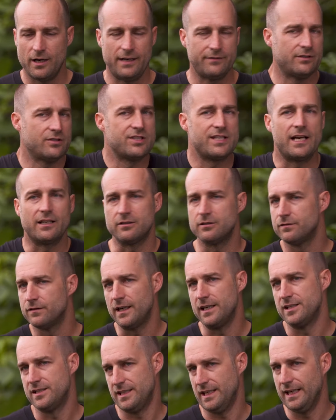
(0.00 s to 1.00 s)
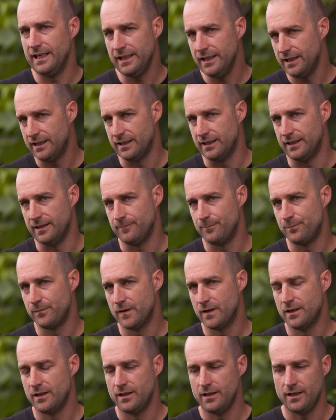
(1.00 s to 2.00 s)
have to sacrifice anything
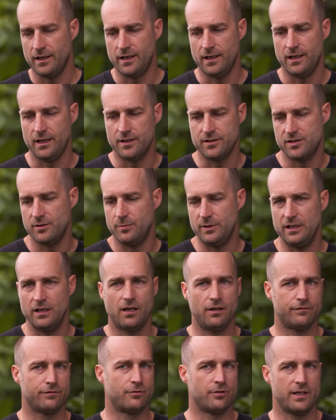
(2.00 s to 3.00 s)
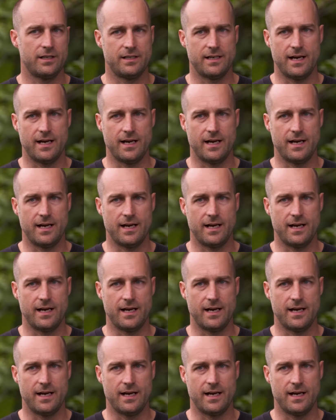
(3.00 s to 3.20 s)
uh, to be off-grid